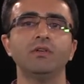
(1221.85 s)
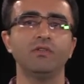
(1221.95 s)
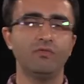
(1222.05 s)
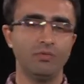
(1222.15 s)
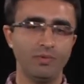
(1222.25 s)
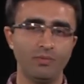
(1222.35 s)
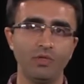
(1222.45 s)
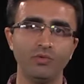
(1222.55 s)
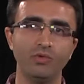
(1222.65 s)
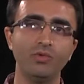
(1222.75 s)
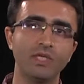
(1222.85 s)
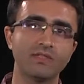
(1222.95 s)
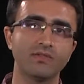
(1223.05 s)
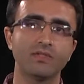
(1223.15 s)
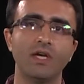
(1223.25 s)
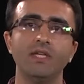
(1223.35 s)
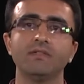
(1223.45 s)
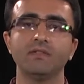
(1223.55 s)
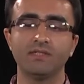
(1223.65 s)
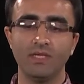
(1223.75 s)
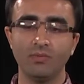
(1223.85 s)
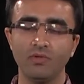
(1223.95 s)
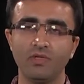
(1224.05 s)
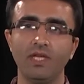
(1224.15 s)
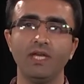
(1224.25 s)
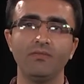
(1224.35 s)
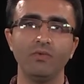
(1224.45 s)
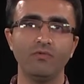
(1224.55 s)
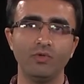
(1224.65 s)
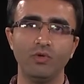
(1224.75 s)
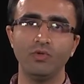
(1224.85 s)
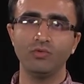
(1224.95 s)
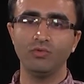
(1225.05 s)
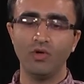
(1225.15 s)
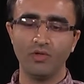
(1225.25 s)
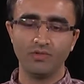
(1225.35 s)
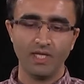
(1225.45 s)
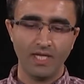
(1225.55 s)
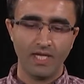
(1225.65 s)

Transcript: for people who do exercise separately and for those who don't,